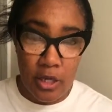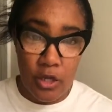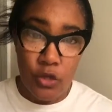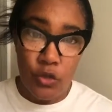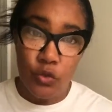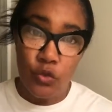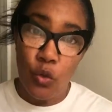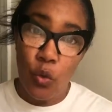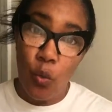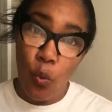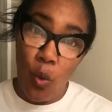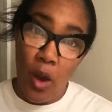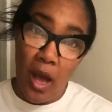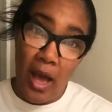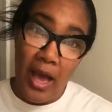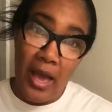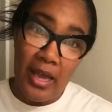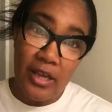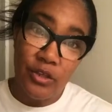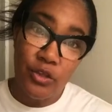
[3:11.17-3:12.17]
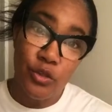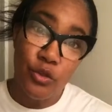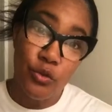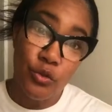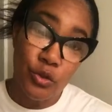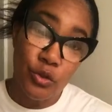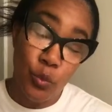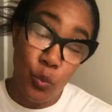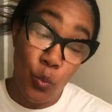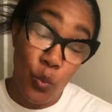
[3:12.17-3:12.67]
So why do you
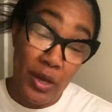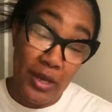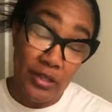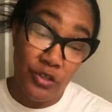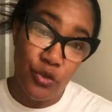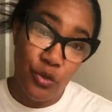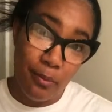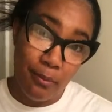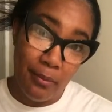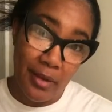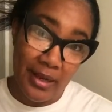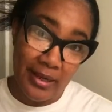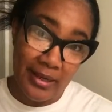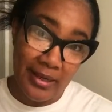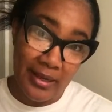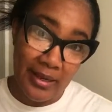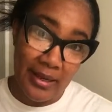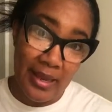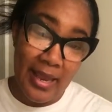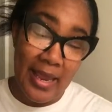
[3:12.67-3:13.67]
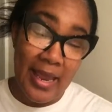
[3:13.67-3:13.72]
waste your money